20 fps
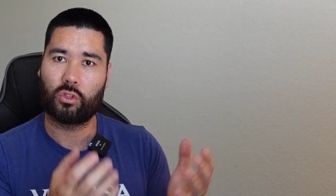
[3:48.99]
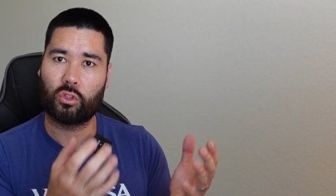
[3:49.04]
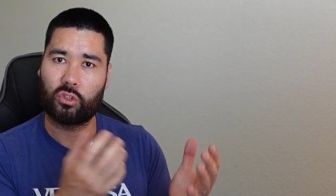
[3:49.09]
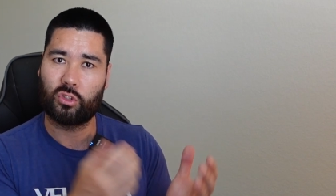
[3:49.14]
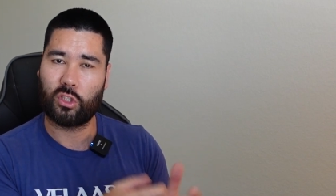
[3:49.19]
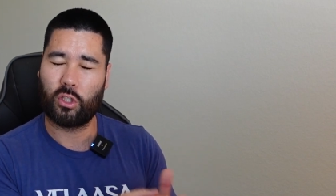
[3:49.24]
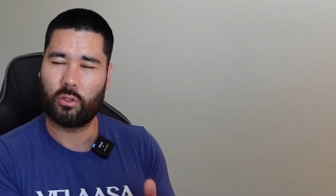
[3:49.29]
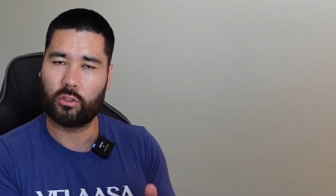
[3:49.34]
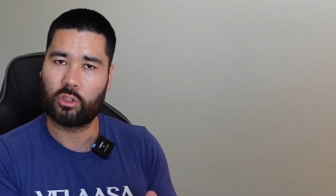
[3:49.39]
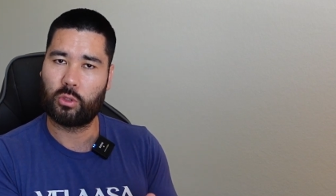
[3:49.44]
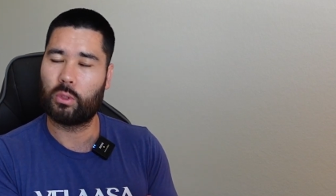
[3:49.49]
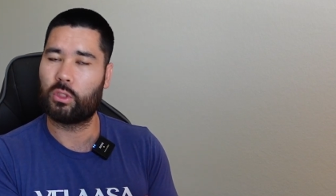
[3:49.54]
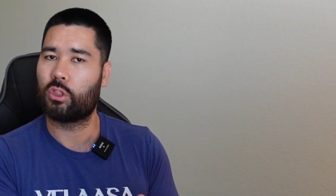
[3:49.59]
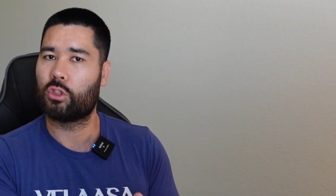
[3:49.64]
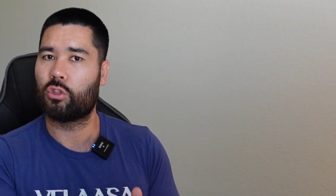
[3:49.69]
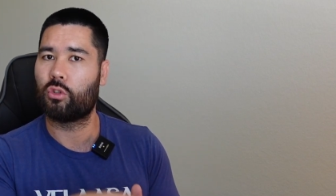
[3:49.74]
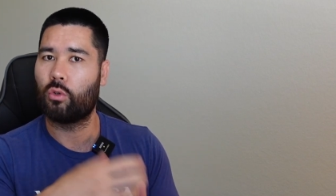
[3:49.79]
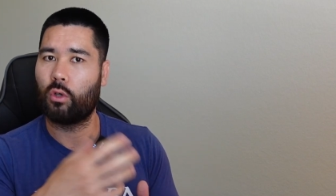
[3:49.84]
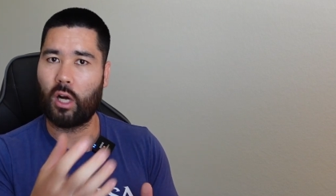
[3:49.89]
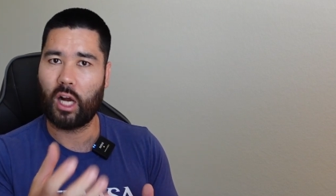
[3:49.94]
or slower twitch
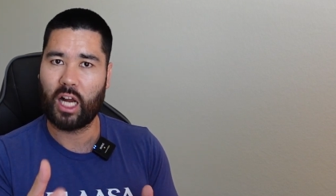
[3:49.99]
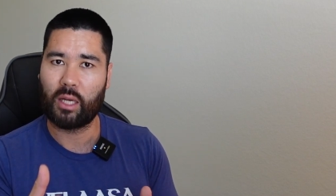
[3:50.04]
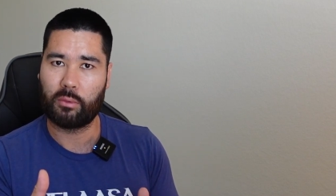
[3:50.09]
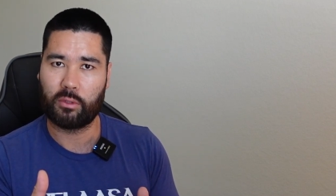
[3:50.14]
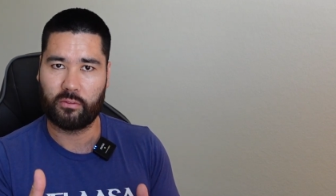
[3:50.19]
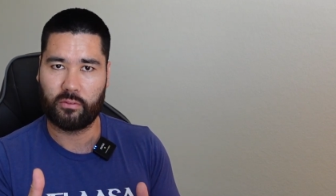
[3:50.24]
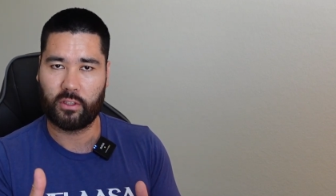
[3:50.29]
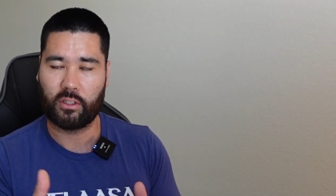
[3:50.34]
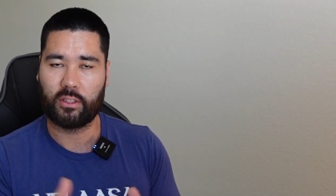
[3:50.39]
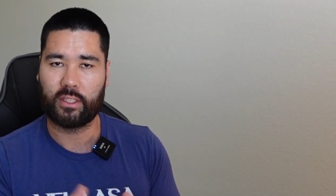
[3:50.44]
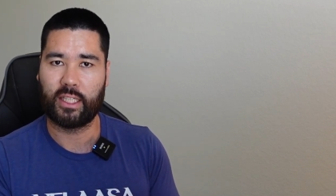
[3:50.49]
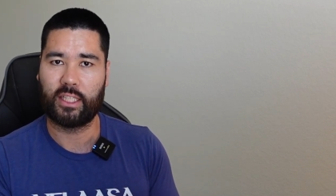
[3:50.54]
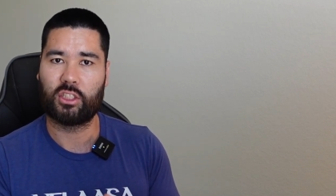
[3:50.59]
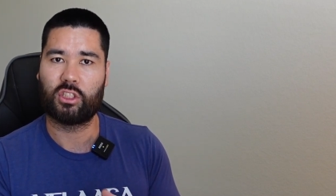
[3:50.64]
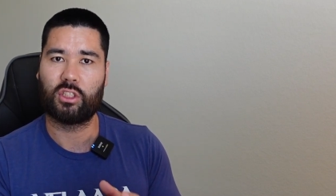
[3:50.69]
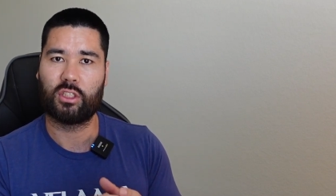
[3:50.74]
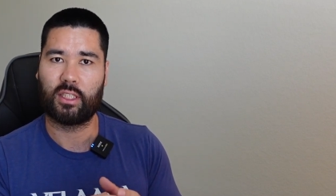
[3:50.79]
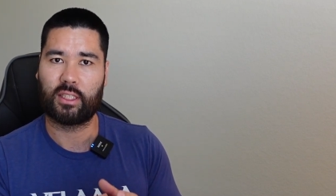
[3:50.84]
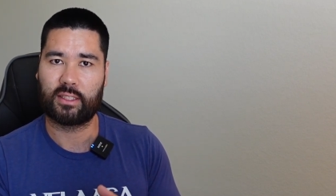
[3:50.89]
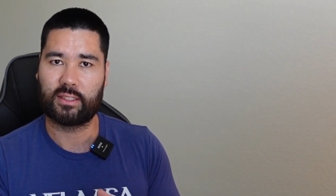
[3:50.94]
into a hybrid
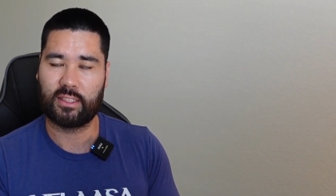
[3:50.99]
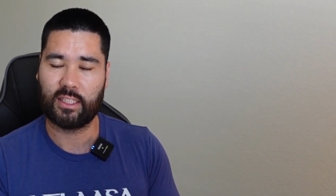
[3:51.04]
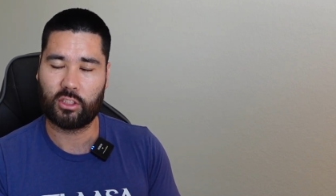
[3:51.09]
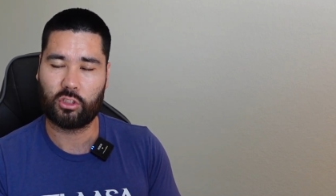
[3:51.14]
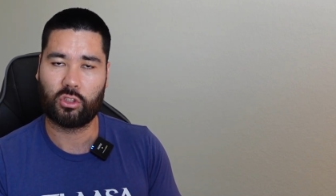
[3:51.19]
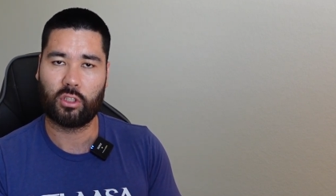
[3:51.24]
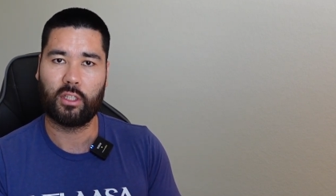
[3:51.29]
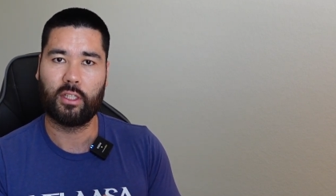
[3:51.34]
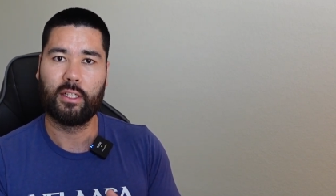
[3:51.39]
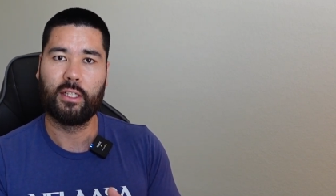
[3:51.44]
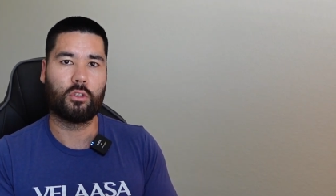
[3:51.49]
variation, etc.,